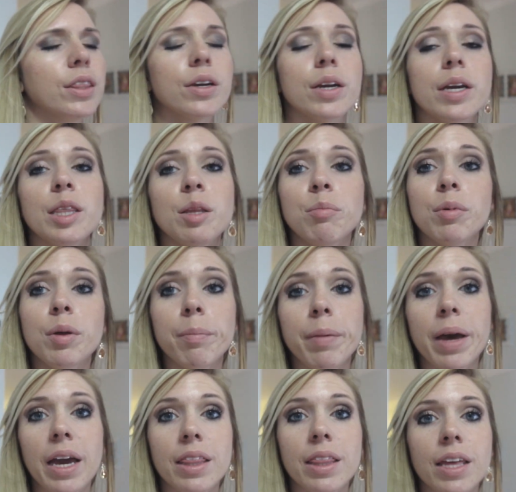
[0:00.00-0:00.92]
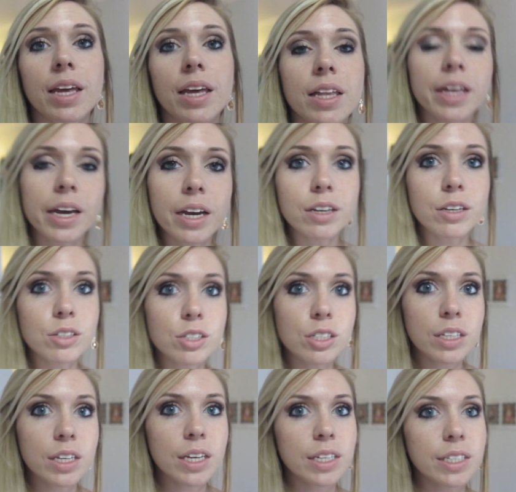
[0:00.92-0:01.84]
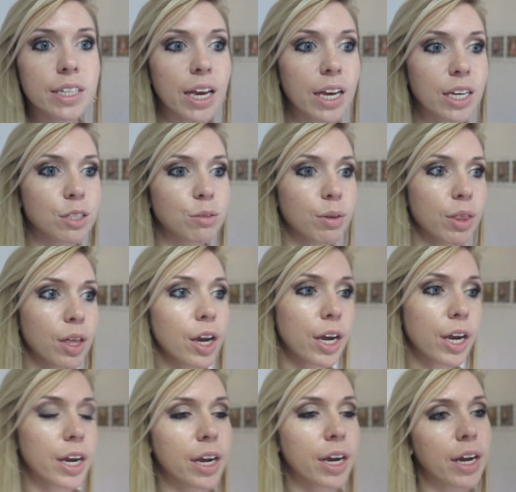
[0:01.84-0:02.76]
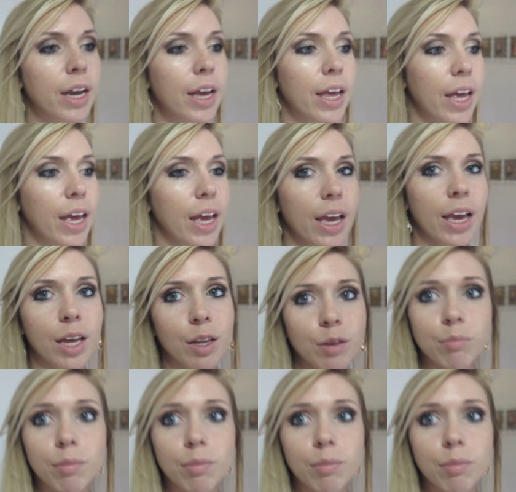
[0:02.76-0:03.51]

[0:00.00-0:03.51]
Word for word: they're in the book bag that Klaire usually takes with her, and